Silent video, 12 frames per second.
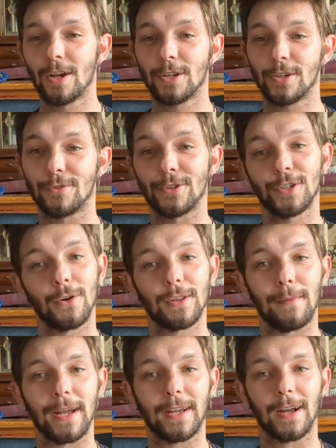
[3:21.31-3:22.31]
to show the
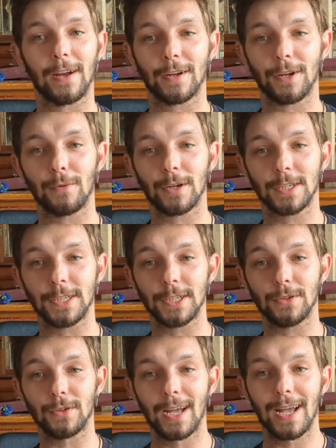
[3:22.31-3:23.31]
main character what to
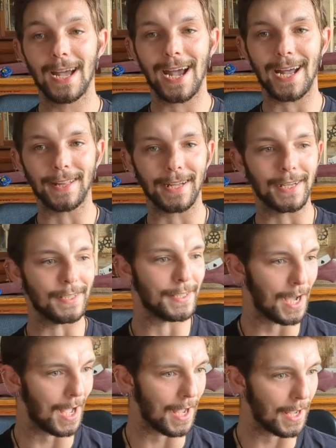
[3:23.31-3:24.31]
do and then die.